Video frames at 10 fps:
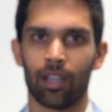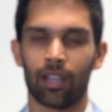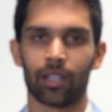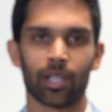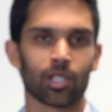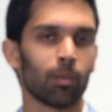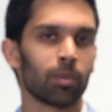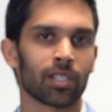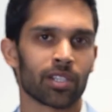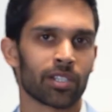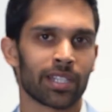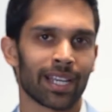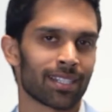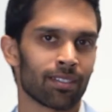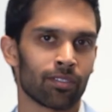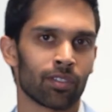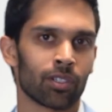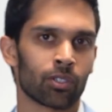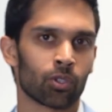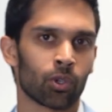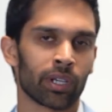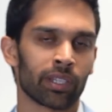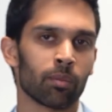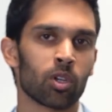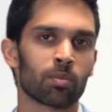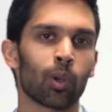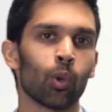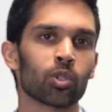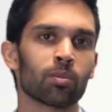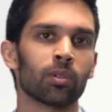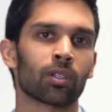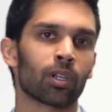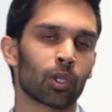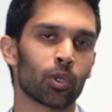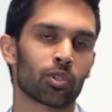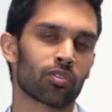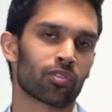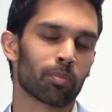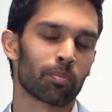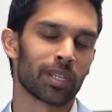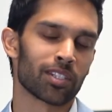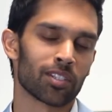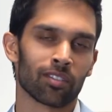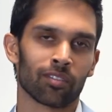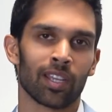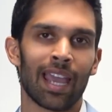An example is a detective drawing the most plausible conclusions from pieces of